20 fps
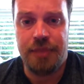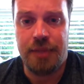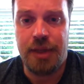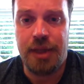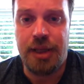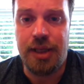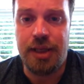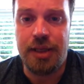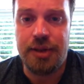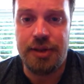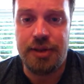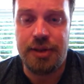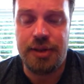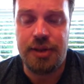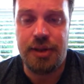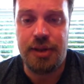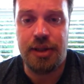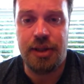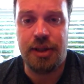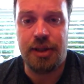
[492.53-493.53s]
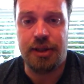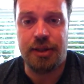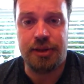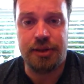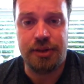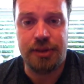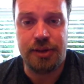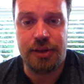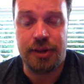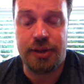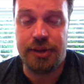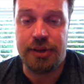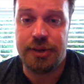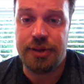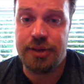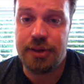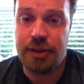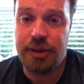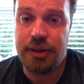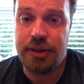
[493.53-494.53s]
is
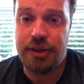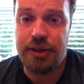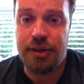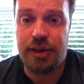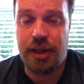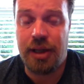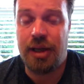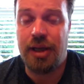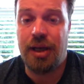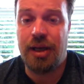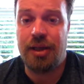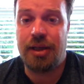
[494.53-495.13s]
I